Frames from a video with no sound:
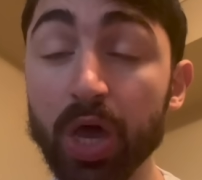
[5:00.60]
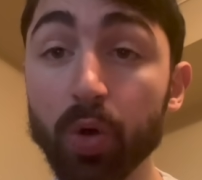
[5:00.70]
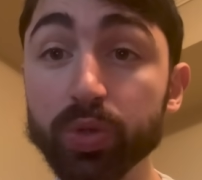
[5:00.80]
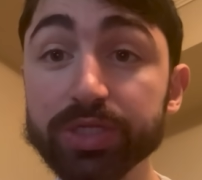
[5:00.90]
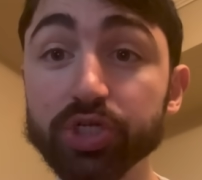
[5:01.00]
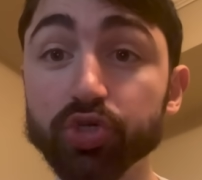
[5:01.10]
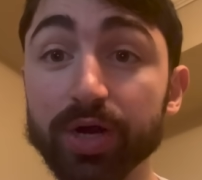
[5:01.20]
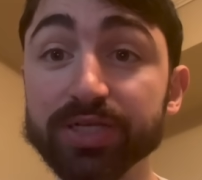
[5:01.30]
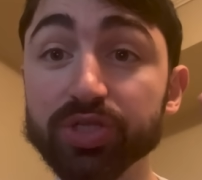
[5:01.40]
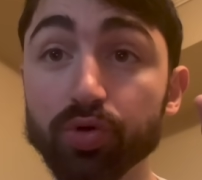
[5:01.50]
will
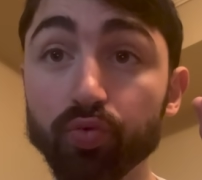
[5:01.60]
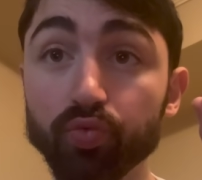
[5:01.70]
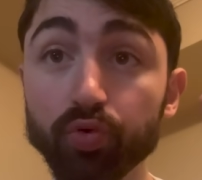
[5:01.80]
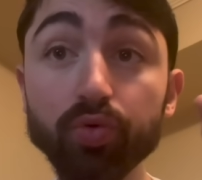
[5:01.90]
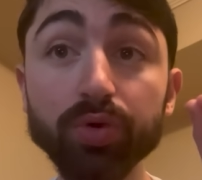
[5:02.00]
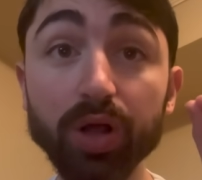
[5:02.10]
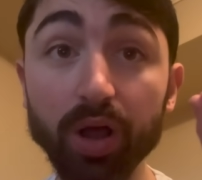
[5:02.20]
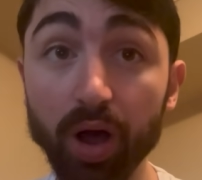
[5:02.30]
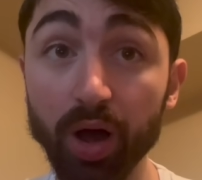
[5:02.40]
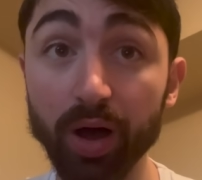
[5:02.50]
address the root
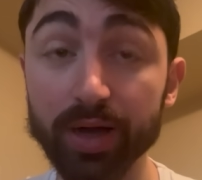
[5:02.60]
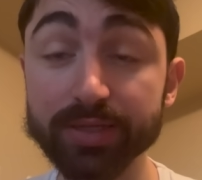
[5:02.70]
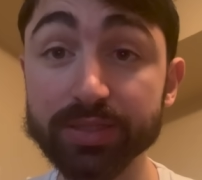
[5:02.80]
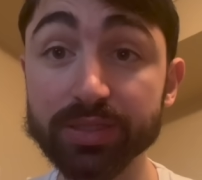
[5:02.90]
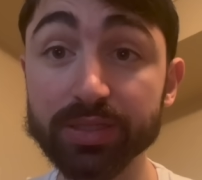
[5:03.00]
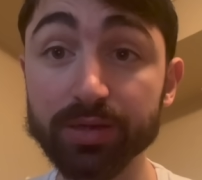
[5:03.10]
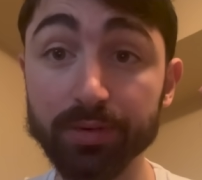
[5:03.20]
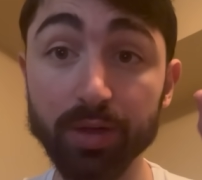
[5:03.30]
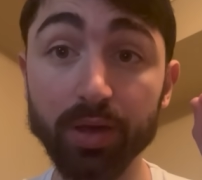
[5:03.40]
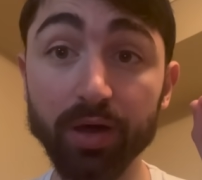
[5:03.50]
cause
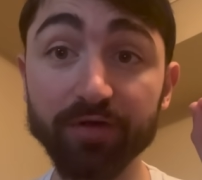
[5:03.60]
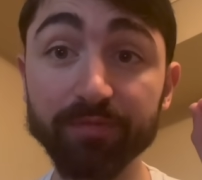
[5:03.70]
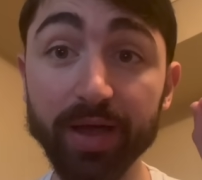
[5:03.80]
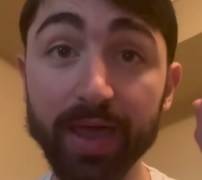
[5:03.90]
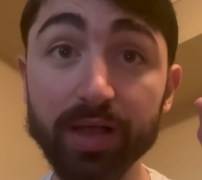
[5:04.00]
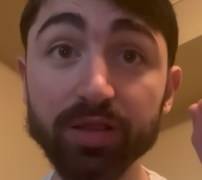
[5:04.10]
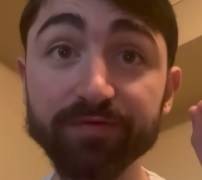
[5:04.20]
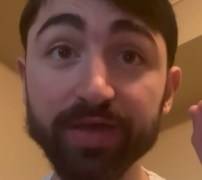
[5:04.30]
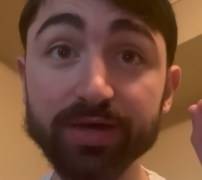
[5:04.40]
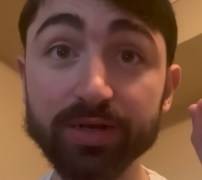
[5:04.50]
of my
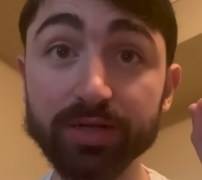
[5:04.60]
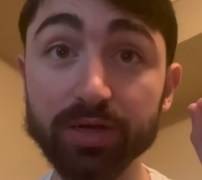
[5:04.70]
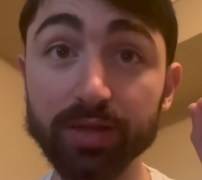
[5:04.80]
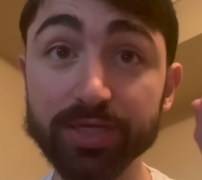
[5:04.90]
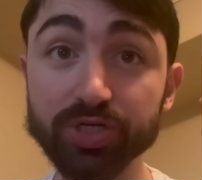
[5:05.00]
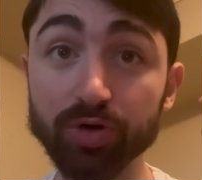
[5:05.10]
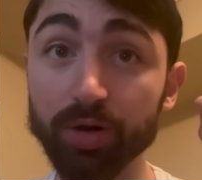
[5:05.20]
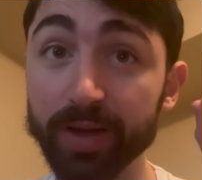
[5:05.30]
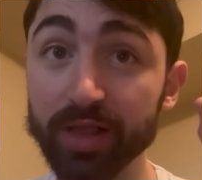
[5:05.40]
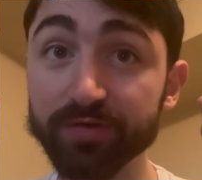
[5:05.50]
elevated cholesterol,
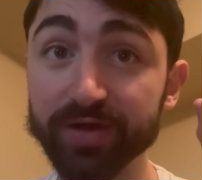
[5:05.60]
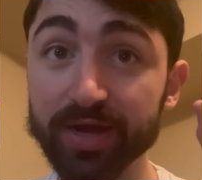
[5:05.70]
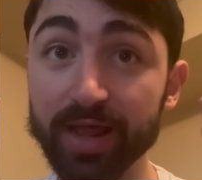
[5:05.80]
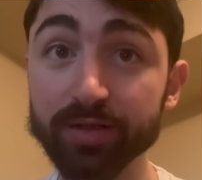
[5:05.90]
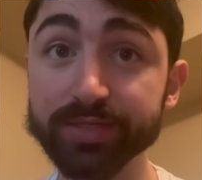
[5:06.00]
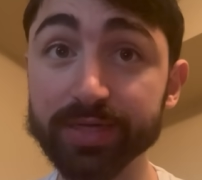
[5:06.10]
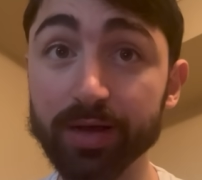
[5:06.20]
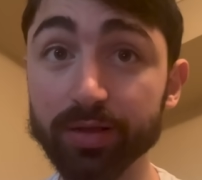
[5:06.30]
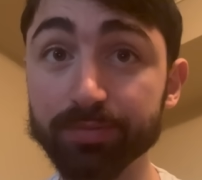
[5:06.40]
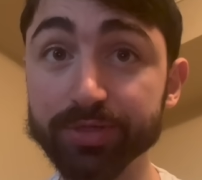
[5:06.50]
my elevated
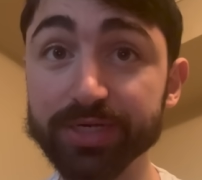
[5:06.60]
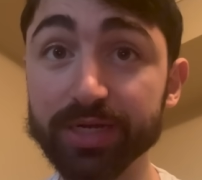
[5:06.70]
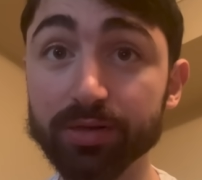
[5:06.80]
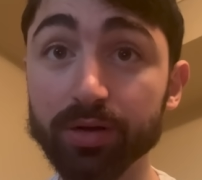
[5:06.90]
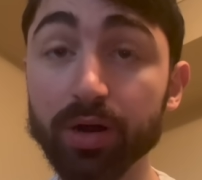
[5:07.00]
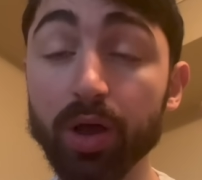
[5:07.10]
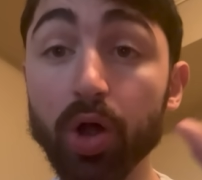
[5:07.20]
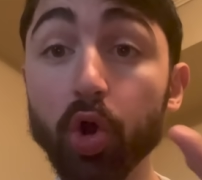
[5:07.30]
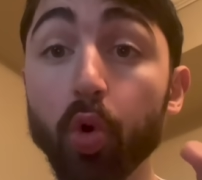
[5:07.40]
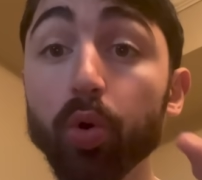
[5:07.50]
LDL in particular,
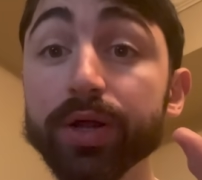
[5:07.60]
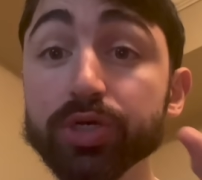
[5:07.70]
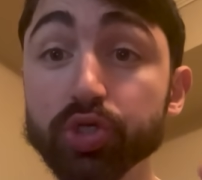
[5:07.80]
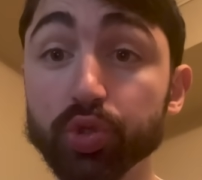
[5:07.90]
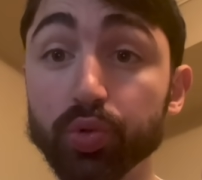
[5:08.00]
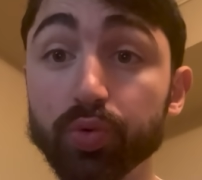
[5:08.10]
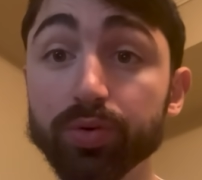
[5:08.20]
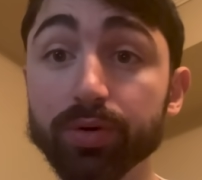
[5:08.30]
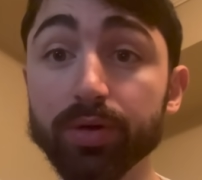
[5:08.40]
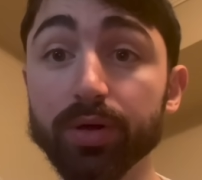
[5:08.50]
according to
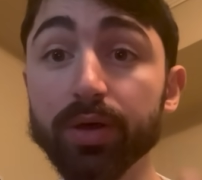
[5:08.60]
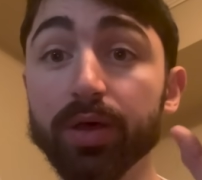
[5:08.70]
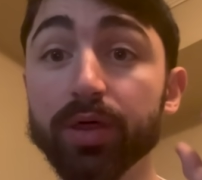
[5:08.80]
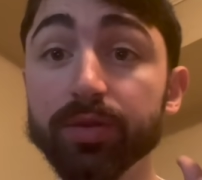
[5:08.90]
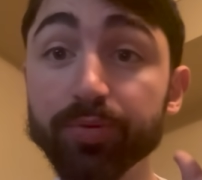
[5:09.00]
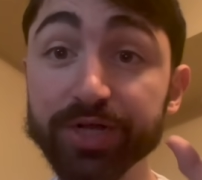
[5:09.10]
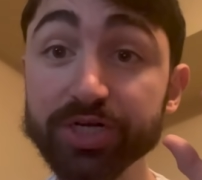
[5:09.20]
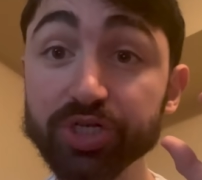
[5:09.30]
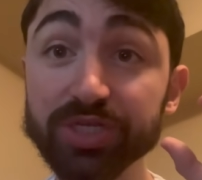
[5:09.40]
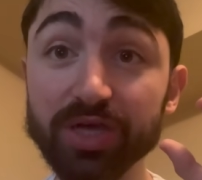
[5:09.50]
the
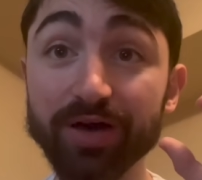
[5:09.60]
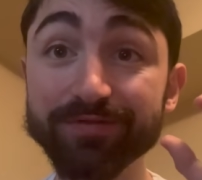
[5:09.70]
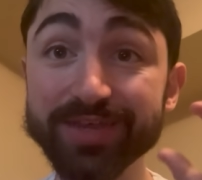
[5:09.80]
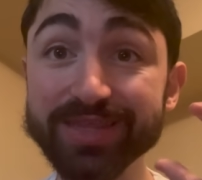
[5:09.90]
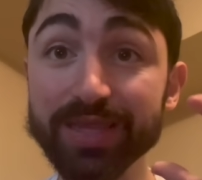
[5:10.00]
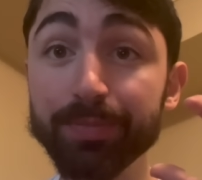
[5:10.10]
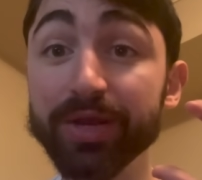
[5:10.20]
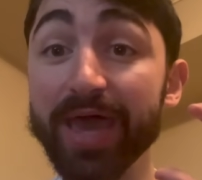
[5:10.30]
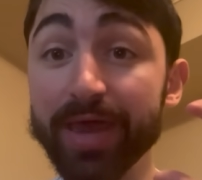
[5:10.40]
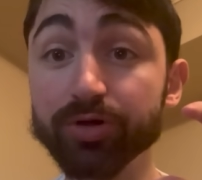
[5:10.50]
predictions of the
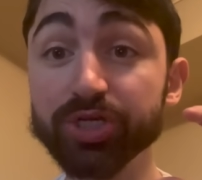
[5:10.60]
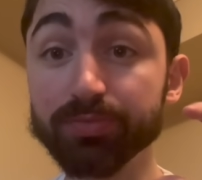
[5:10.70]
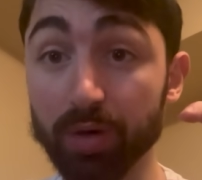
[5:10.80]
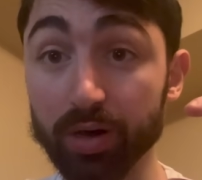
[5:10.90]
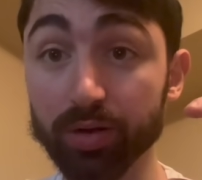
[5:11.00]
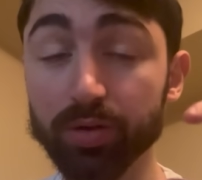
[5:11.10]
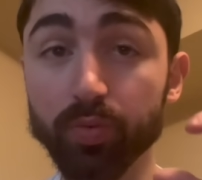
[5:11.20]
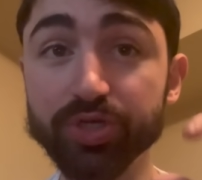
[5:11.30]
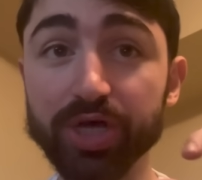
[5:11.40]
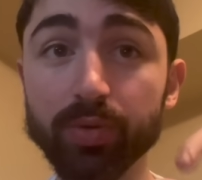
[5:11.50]
lipid energy model,
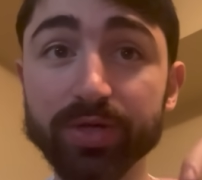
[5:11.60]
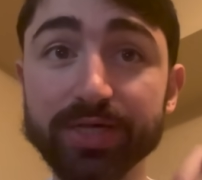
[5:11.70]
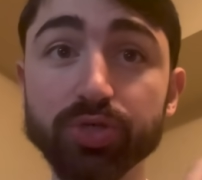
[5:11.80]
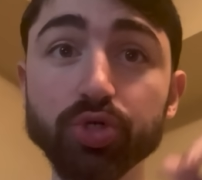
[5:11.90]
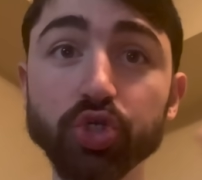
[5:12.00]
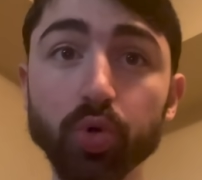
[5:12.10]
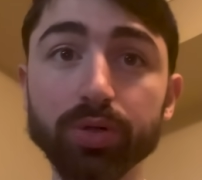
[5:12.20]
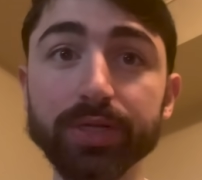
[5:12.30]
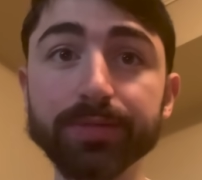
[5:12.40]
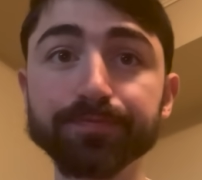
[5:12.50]
which I will get to shortly.